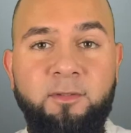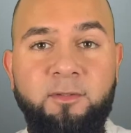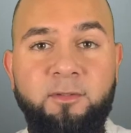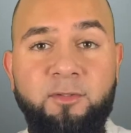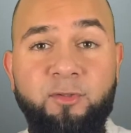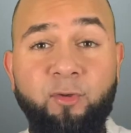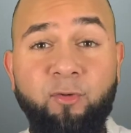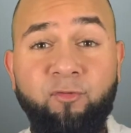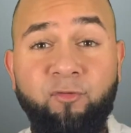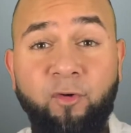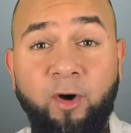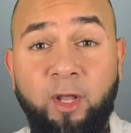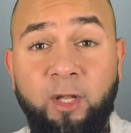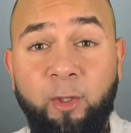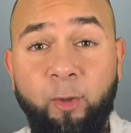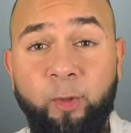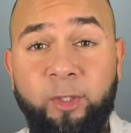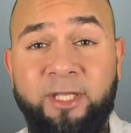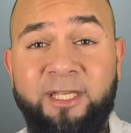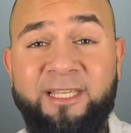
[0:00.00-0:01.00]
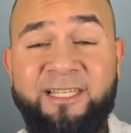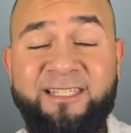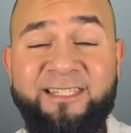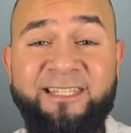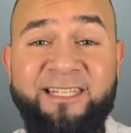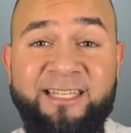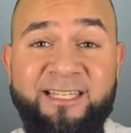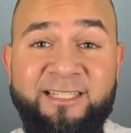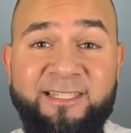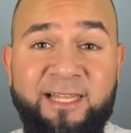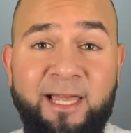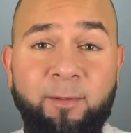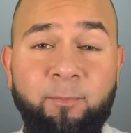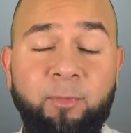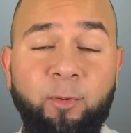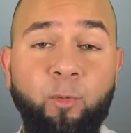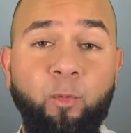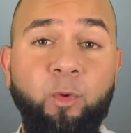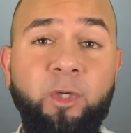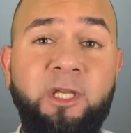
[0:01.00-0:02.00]
So, following his
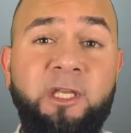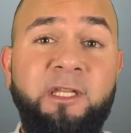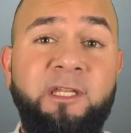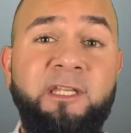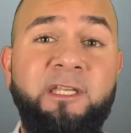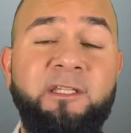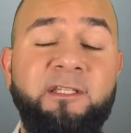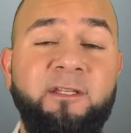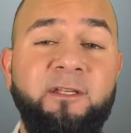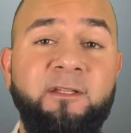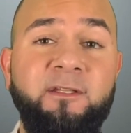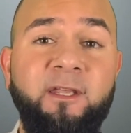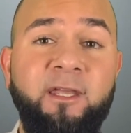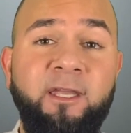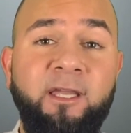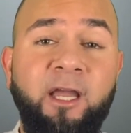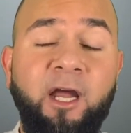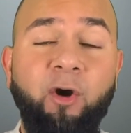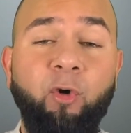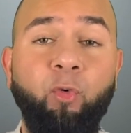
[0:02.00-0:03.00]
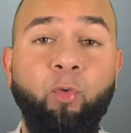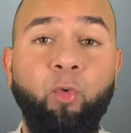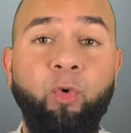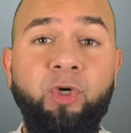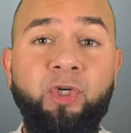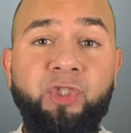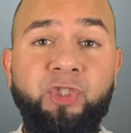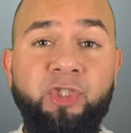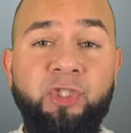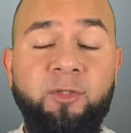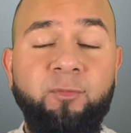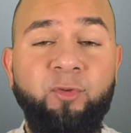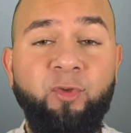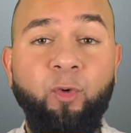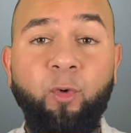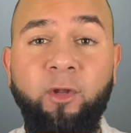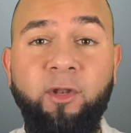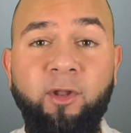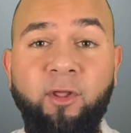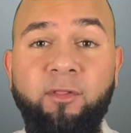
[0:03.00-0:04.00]
example, we need to take our worship
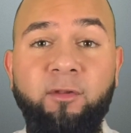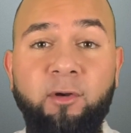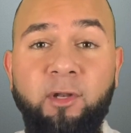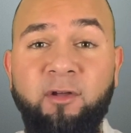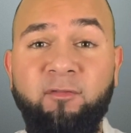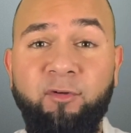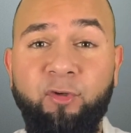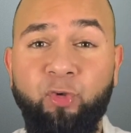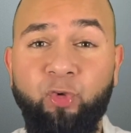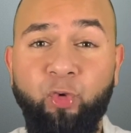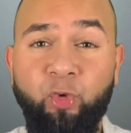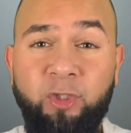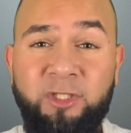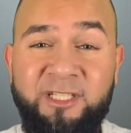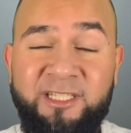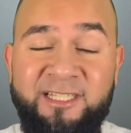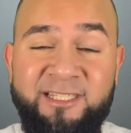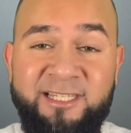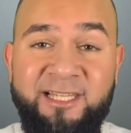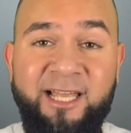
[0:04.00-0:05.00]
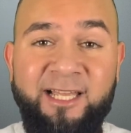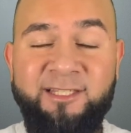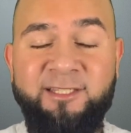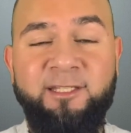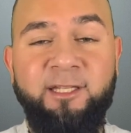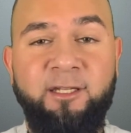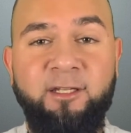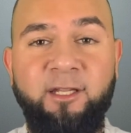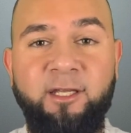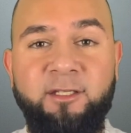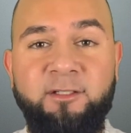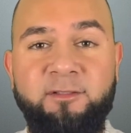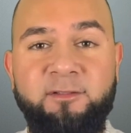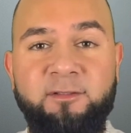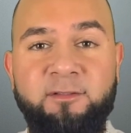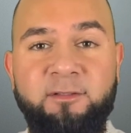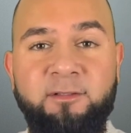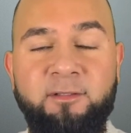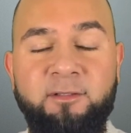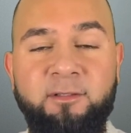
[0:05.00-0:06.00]
to another level during these last 10
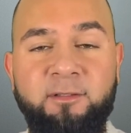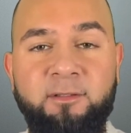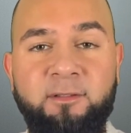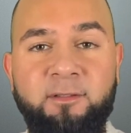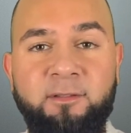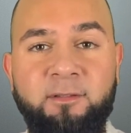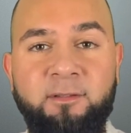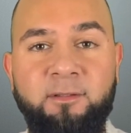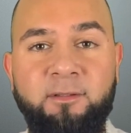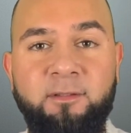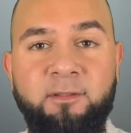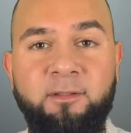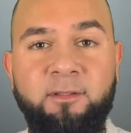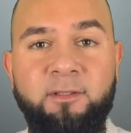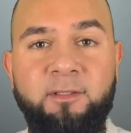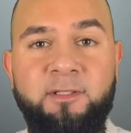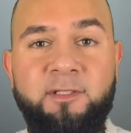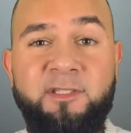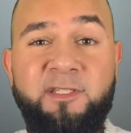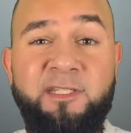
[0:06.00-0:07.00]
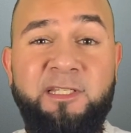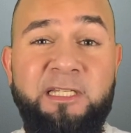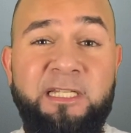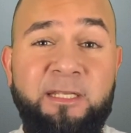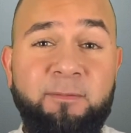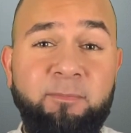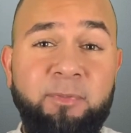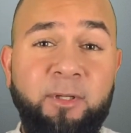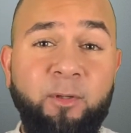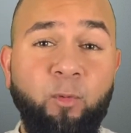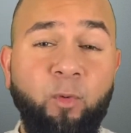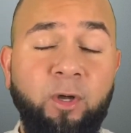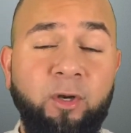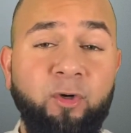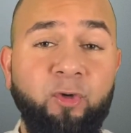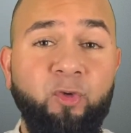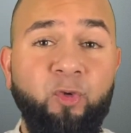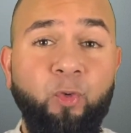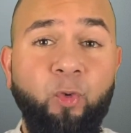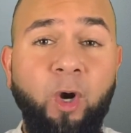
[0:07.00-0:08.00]
nights. Sleeping one
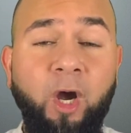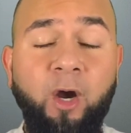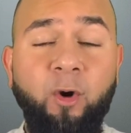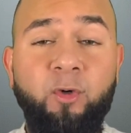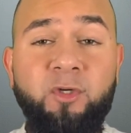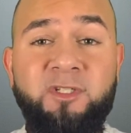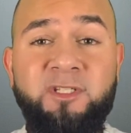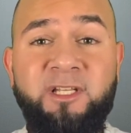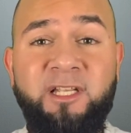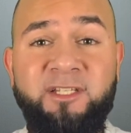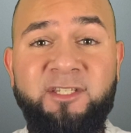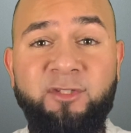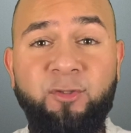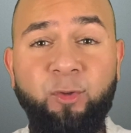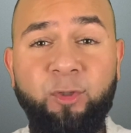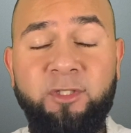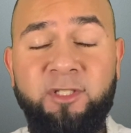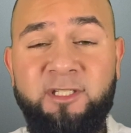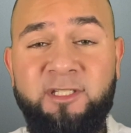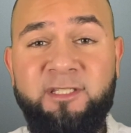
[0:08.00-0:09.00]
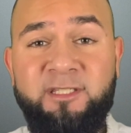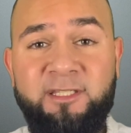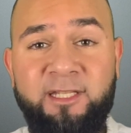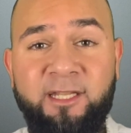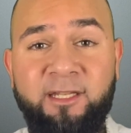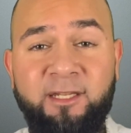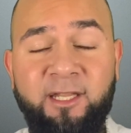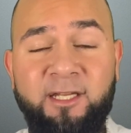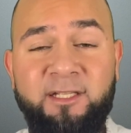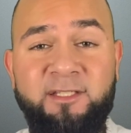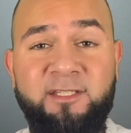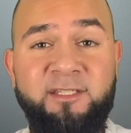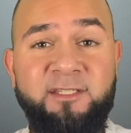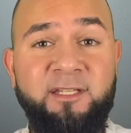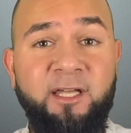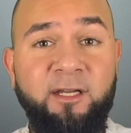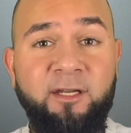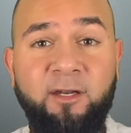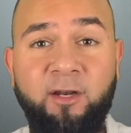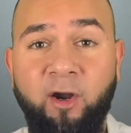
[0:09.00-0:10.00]
or two hours less during these 10 nights is
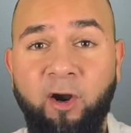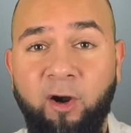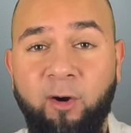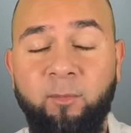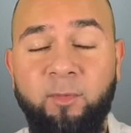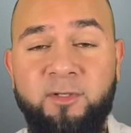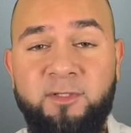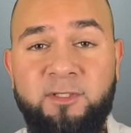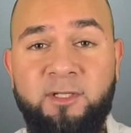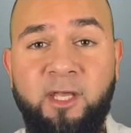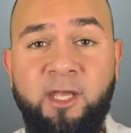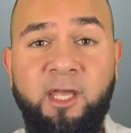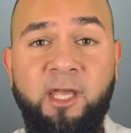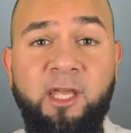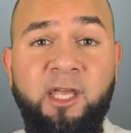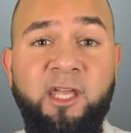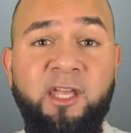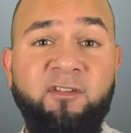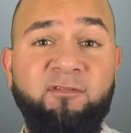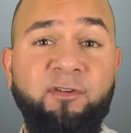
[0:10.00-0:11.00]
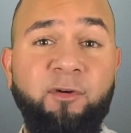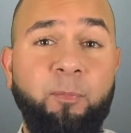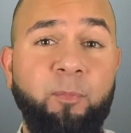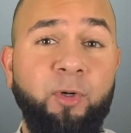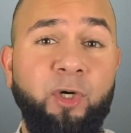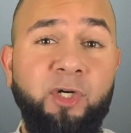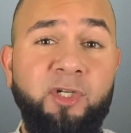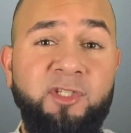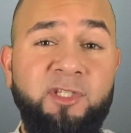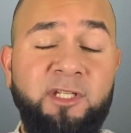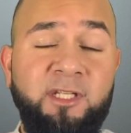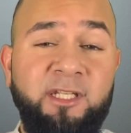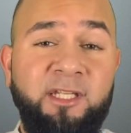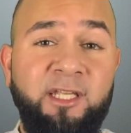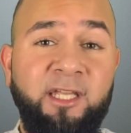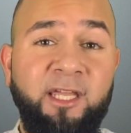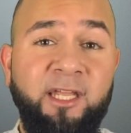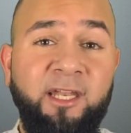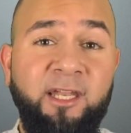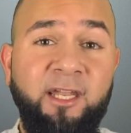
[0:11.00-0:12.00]
not going to harm us. If a person
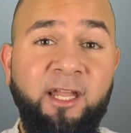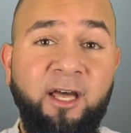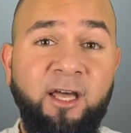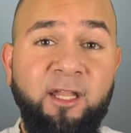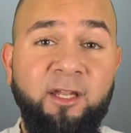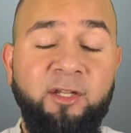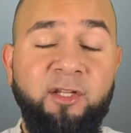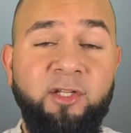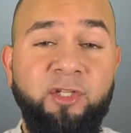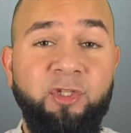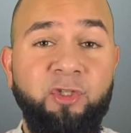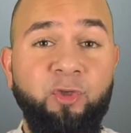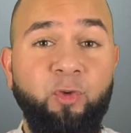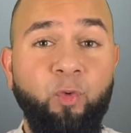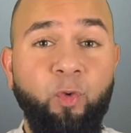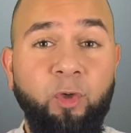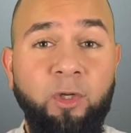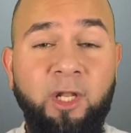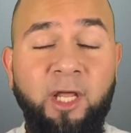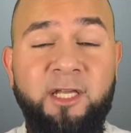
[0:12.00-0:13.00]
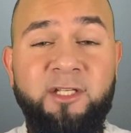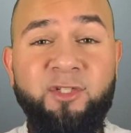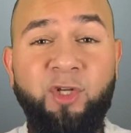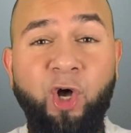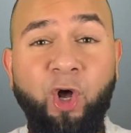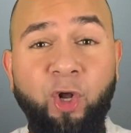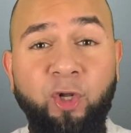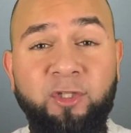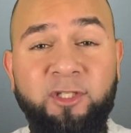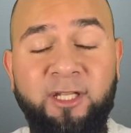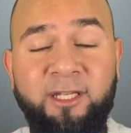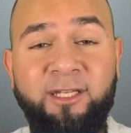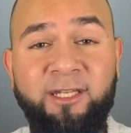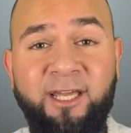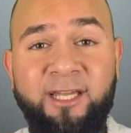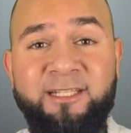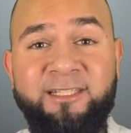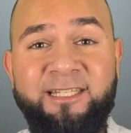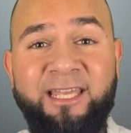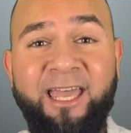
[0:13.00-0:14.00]
cannot utilize all 10
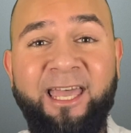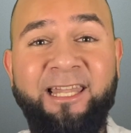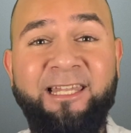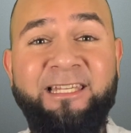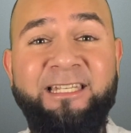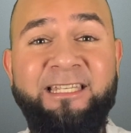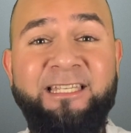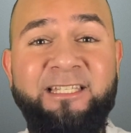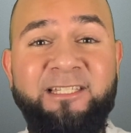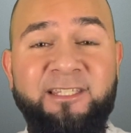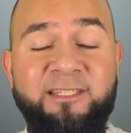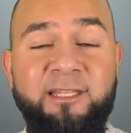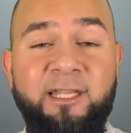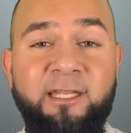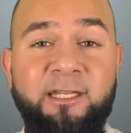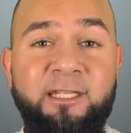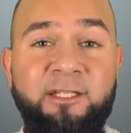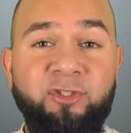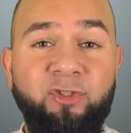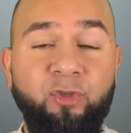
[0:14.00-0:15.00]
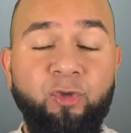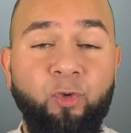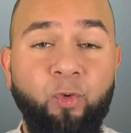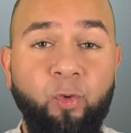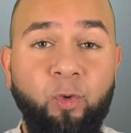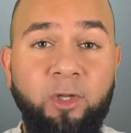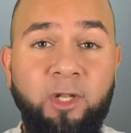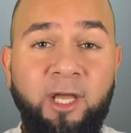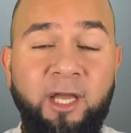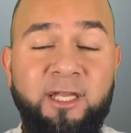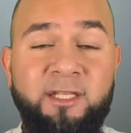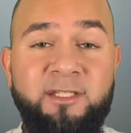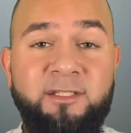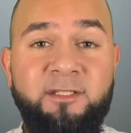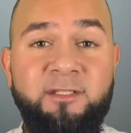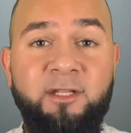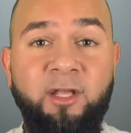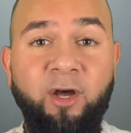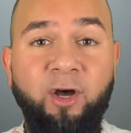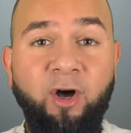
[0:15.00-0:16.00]
nights, at least they need to
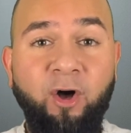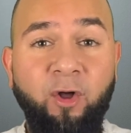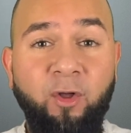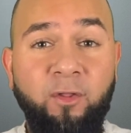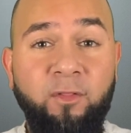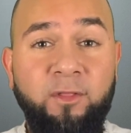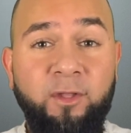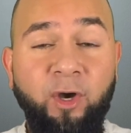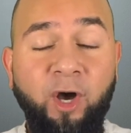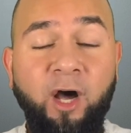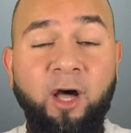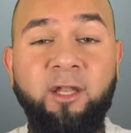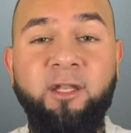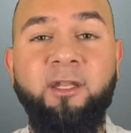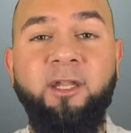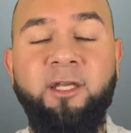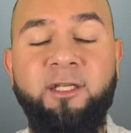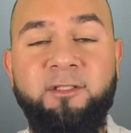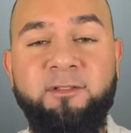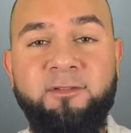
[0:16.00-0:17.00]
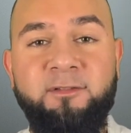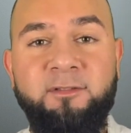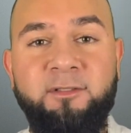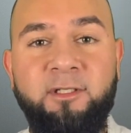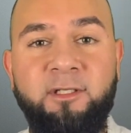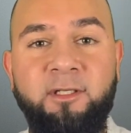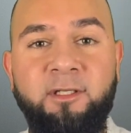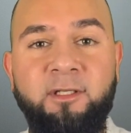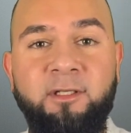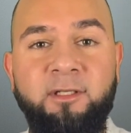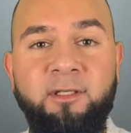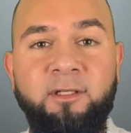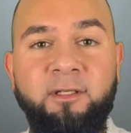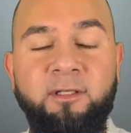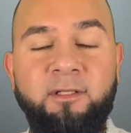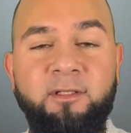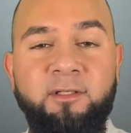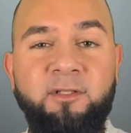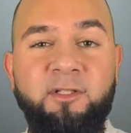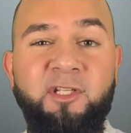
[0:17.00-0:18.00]
utilize all the odd nights.
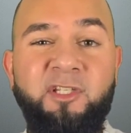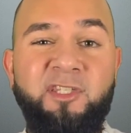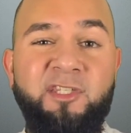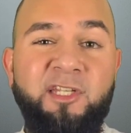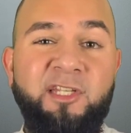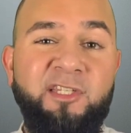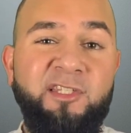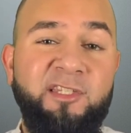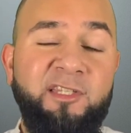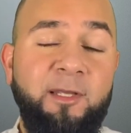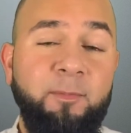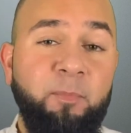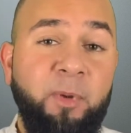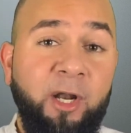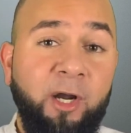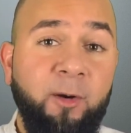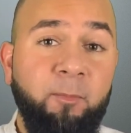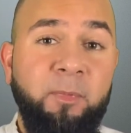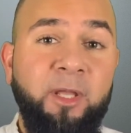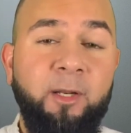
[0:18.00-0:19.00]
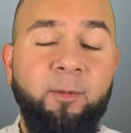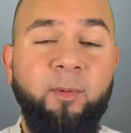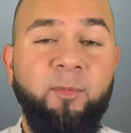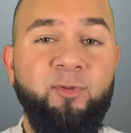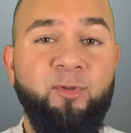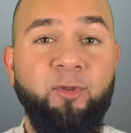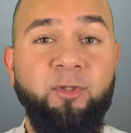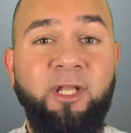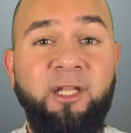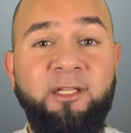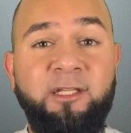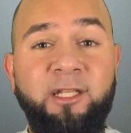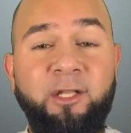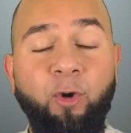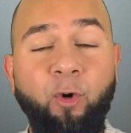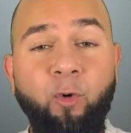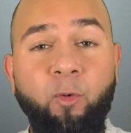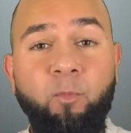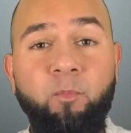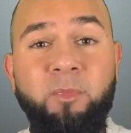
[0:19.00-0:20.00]
This is the bare minimum so that they
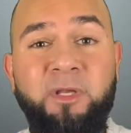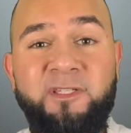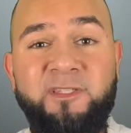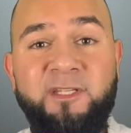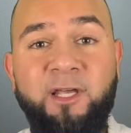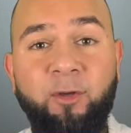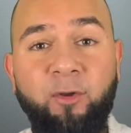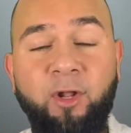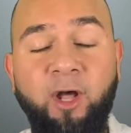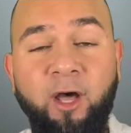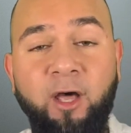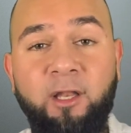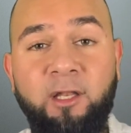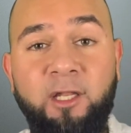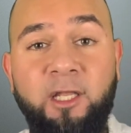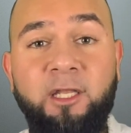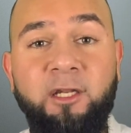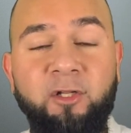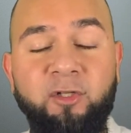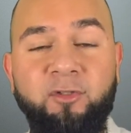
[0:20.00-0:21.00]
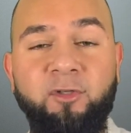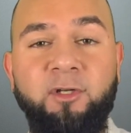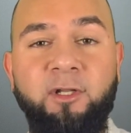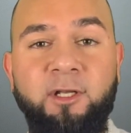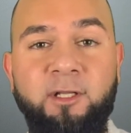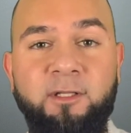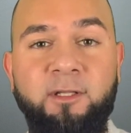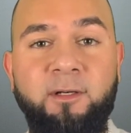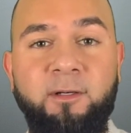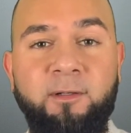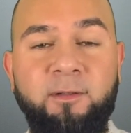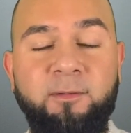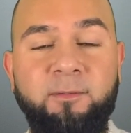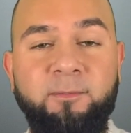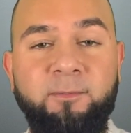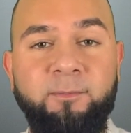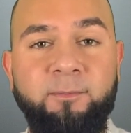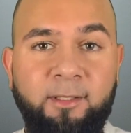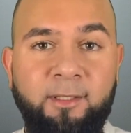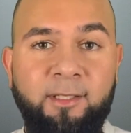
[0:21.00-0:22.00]
don't miss out on Laylatul Qadr.
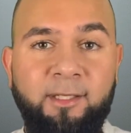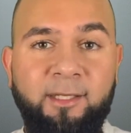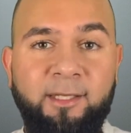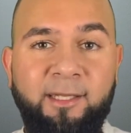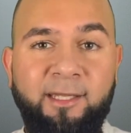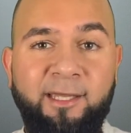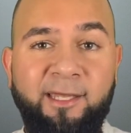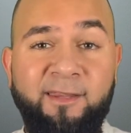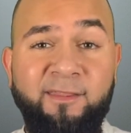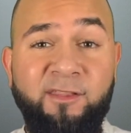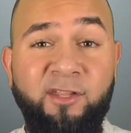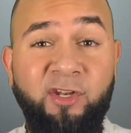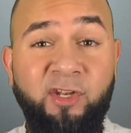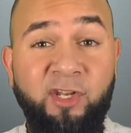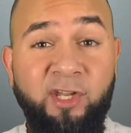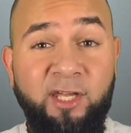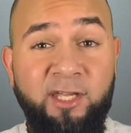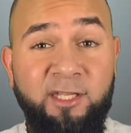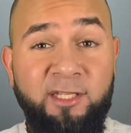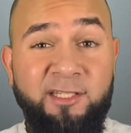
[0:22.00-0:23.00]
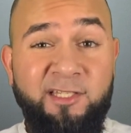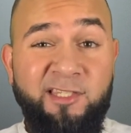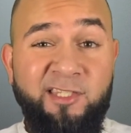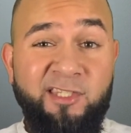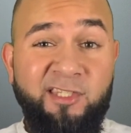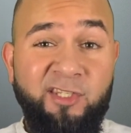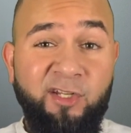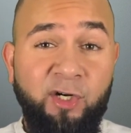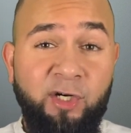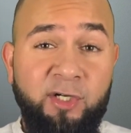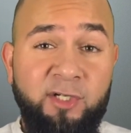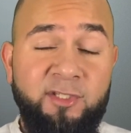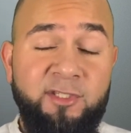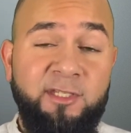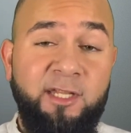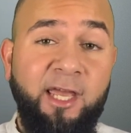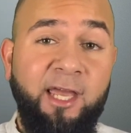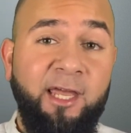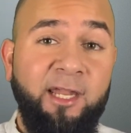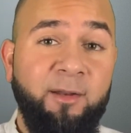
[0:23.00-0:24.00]
And the night
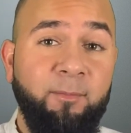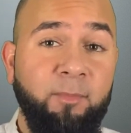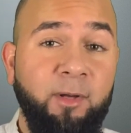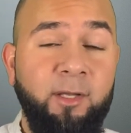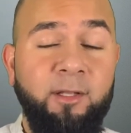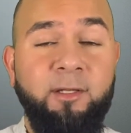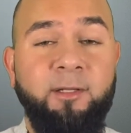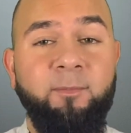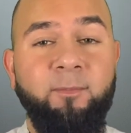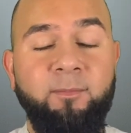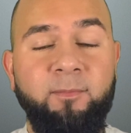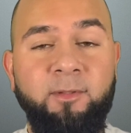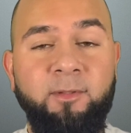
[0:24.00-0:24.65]
starts at Maghrib.